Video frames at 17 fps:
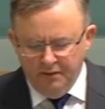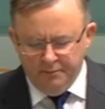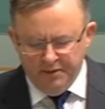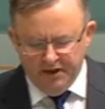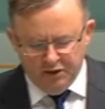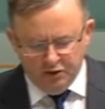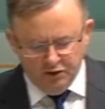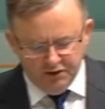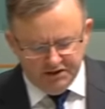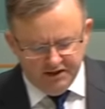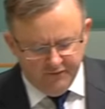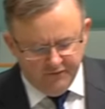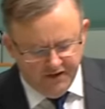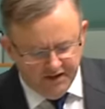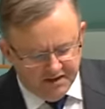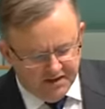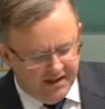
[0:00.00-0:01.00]
because
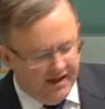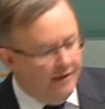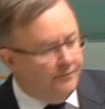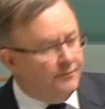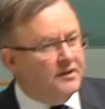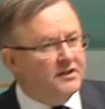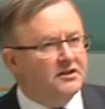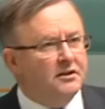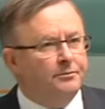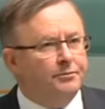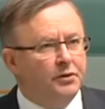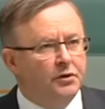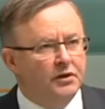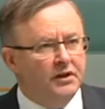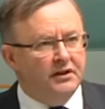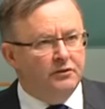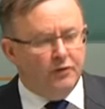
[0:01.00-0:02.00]
of this government's
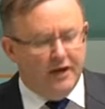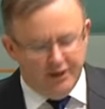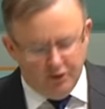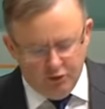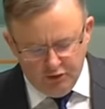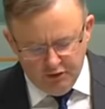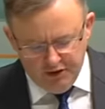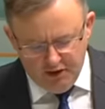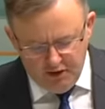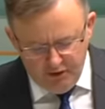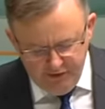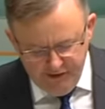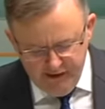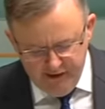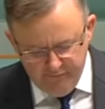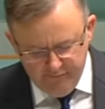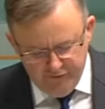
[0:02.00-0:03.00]
appalling record on
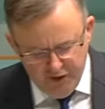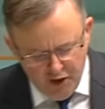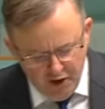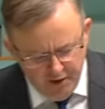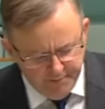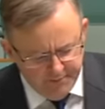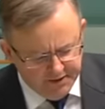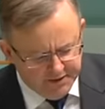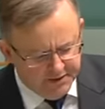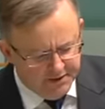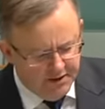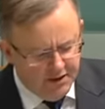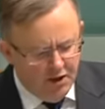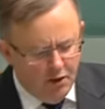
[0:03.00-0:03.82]
the environment.